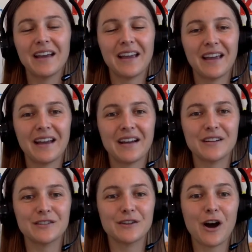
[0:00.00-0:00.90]

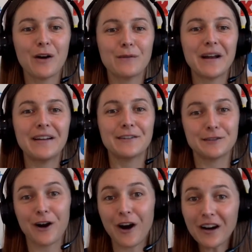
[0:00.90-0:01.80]
and not ready to
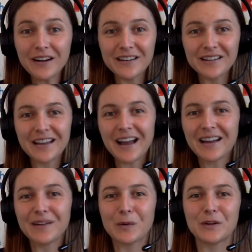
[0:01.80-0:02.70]
talk
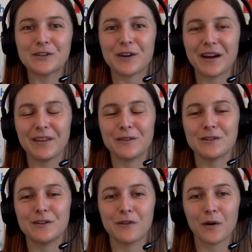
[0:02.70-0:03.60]
yet or try
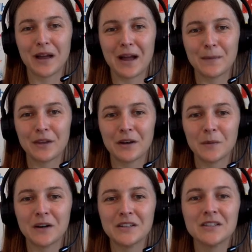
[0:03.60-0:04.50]
those new vocabulary
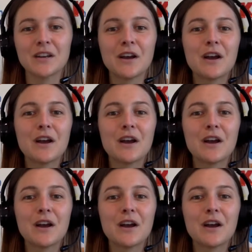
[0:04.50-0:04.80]
words,